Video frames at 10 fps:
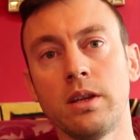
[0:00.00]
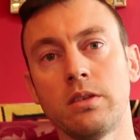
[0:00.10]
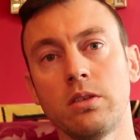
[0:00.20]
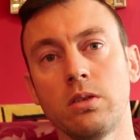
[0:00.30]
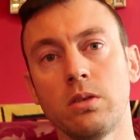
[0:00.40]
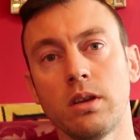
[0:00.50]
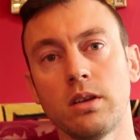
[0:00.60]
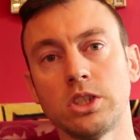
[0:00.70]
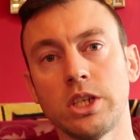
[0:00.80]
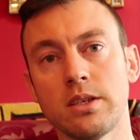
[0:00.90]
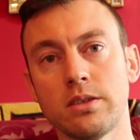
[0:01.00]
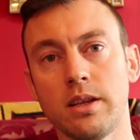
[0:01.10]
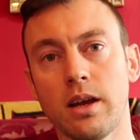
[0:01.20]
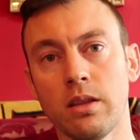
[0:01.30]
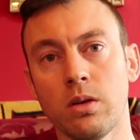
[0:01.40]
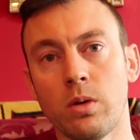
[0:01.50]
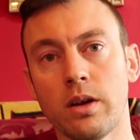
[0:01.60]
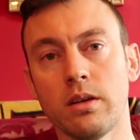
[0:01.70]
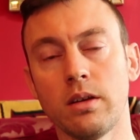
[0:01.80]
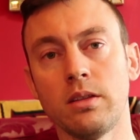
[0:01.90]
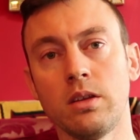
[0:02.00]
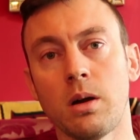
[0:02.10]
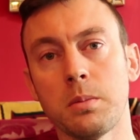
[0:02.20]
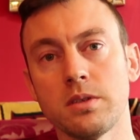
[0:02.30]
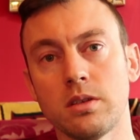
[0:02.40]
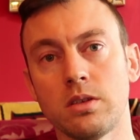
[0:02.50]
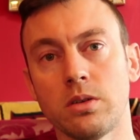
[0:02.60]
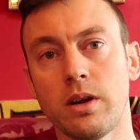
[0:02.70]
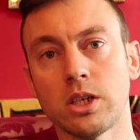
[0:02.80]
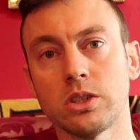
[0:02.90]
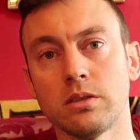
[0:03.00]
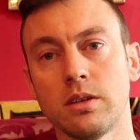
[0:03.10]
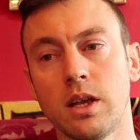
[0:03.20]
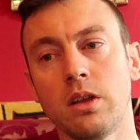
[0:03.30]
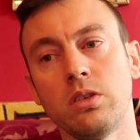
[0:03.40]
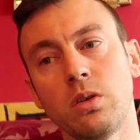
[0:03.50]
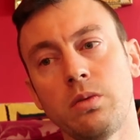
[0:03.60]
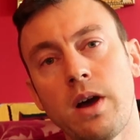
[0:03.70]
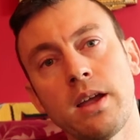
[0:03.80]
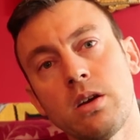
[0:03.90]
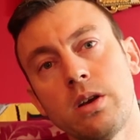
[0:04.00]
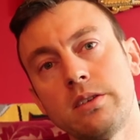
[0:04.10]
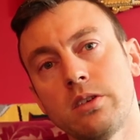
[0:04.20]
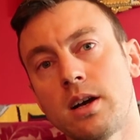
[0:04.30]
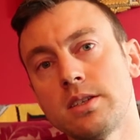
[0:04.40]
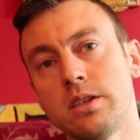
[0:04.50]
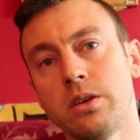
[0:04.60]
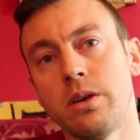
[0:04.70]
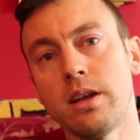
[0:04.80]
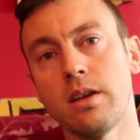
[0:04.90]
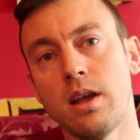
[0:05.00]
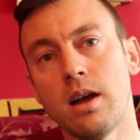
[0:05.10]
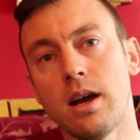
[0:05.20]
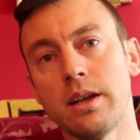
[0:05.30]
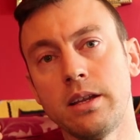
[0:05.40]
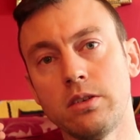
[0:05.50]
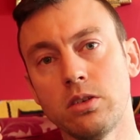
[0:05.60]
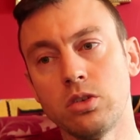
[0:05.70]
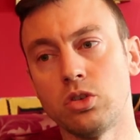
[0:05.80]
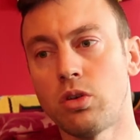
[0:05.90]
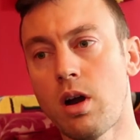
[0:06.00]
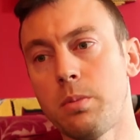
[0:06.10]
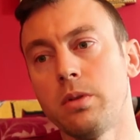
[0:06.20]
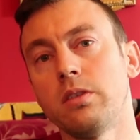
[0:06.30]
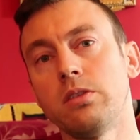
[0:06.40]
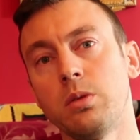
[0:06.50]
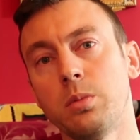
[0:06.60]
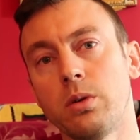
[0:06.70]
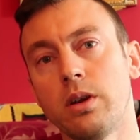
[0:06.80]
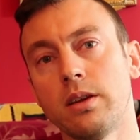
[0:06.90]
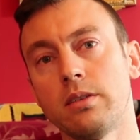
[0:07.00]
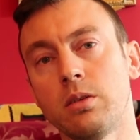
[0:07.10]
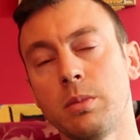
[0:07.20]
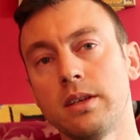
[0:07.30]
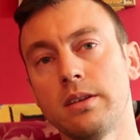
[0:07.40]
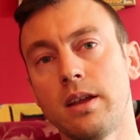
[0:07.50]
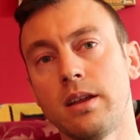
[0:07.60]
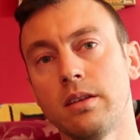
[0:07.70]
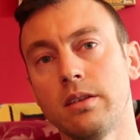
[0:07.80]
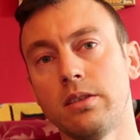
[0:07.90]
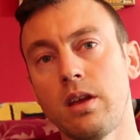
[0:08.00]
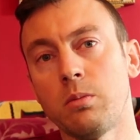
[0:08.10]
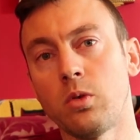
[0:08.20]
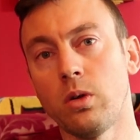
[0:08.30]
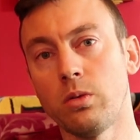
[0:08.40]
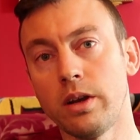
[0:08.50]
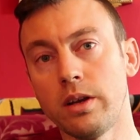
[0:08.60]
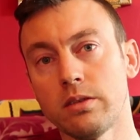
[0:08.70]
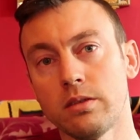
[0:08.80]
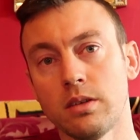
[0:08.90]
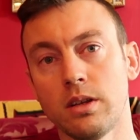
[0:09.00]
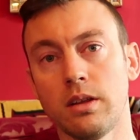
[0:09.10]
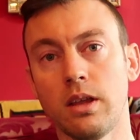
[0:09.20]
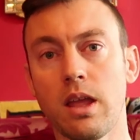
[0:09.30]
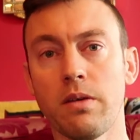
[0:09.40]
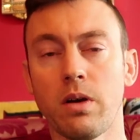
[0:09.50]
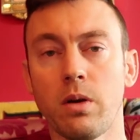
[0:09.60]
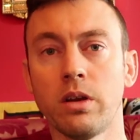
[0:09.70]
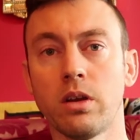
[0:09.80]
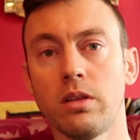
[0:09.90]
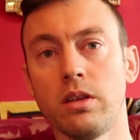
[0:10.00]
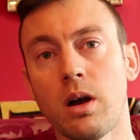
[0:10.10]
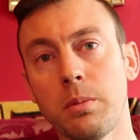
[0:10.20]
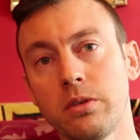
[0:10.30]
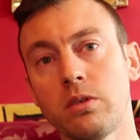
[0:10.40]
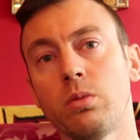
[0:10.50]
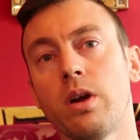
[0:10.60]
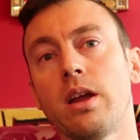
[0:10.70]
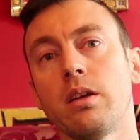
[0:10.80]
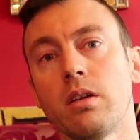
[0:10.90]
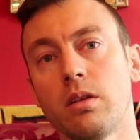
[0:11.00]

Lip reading: need to change the other one in the opposite direction. If I increase RC rate, I need to drop the super rate to maintain the same roll rate. If I want to go the opposite way,